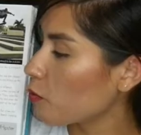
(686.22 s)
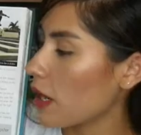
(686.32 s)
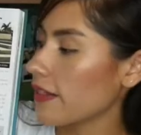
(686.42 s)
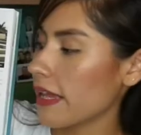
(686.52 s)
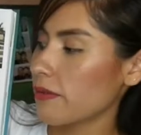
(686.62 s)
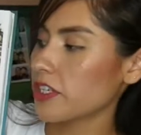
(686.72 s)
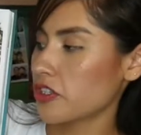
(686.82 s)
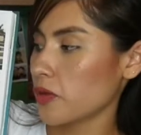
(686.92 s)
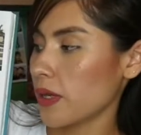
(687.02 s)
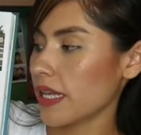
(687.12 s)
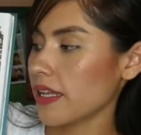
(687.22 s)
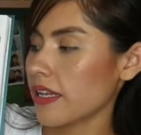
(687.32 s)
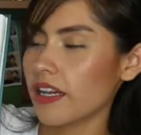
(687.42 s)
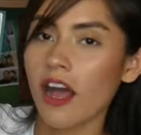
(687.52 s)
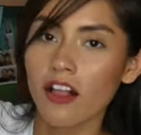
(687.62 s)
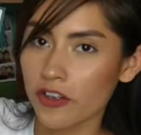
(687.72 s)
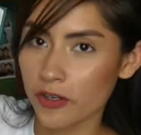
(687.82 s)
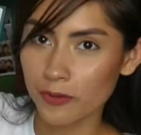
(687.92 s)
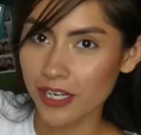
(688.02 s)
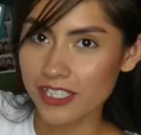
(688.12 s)
What they were doing,
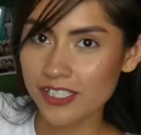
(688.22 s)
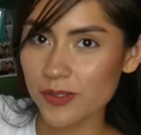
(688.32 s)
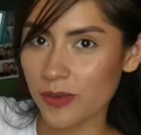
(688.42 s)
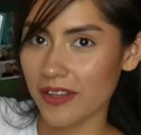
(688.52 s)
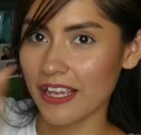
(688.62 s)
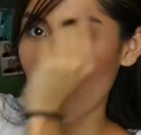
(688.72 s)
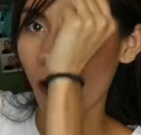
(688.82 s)
color runs were like